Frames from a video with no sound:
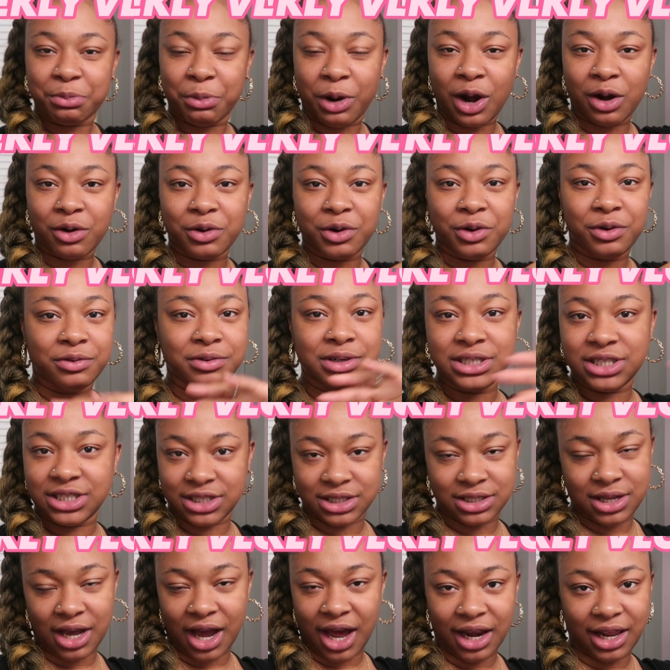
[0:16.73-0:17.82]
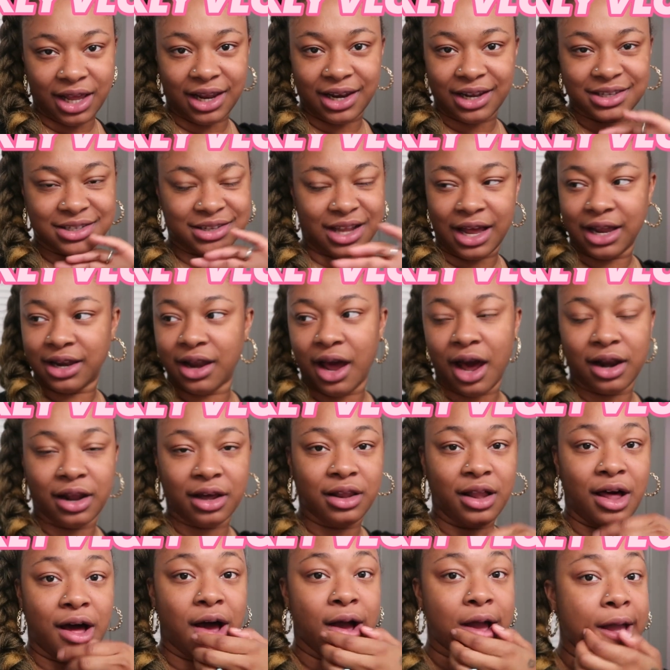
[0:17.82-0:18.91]
Tomorrow, we just got in. It's like 9
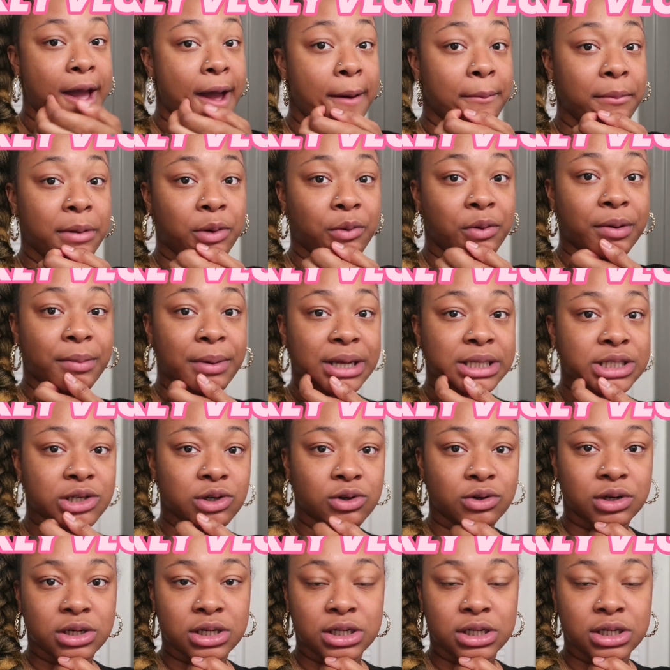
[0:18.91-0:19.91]
o'clock. But we got the